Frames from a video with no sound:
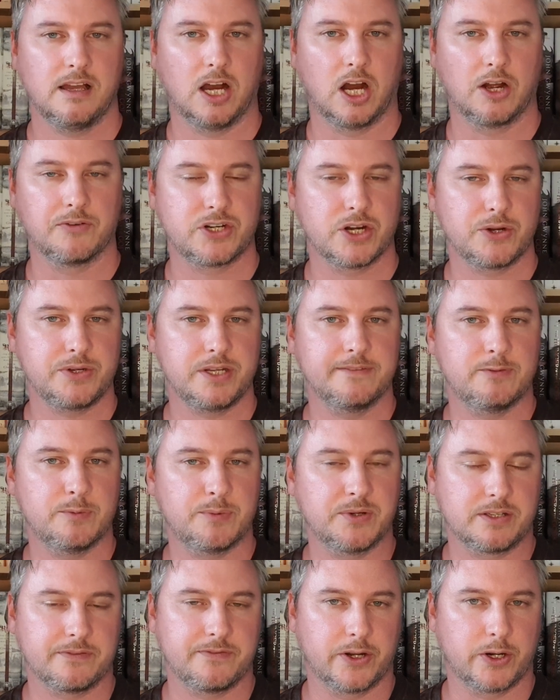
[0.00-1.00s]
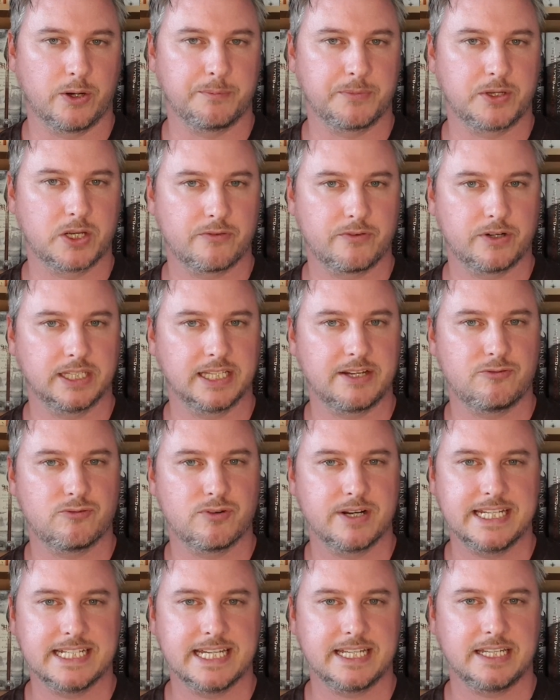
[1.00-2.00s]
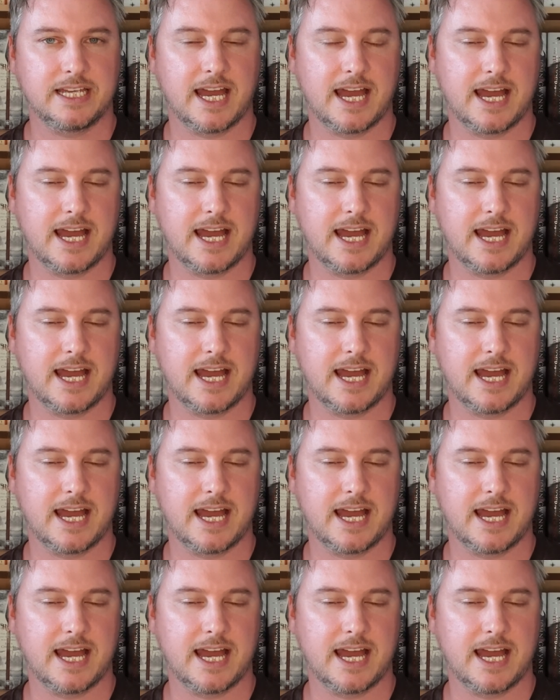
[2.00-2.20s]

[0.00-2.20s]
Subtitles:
I've shown you the book that I'm currently reading,